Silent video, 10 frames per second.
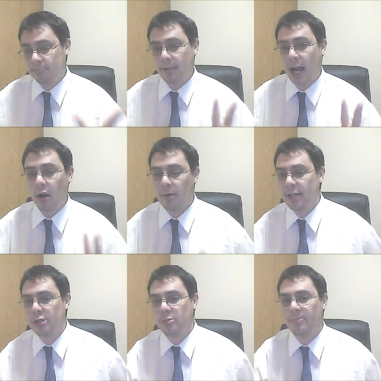Power
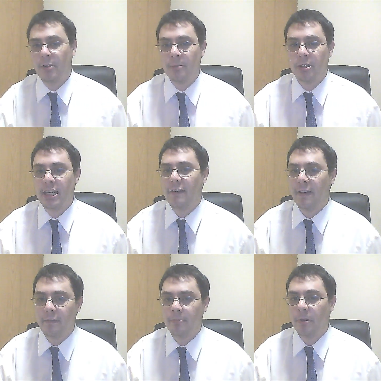Rangers, we pretty much have
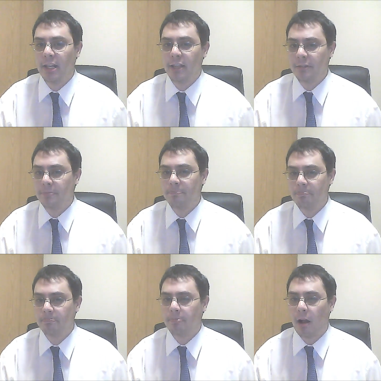everybody's
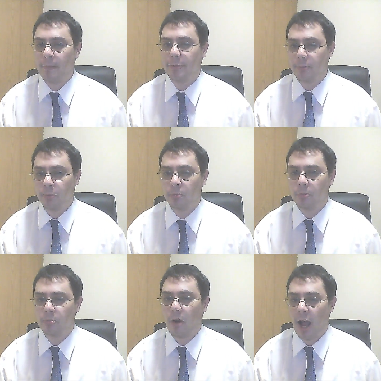props
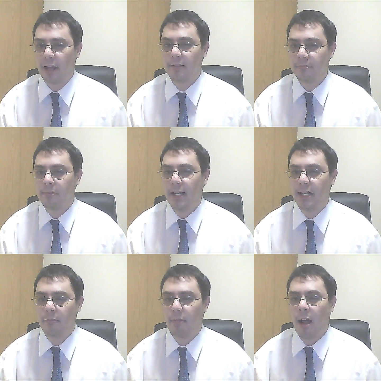
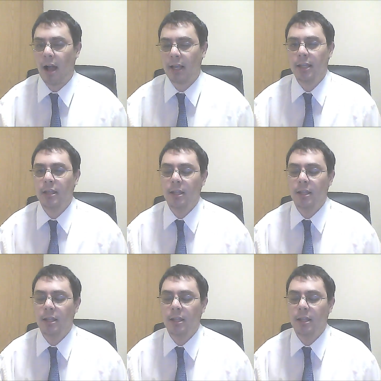ready to rock.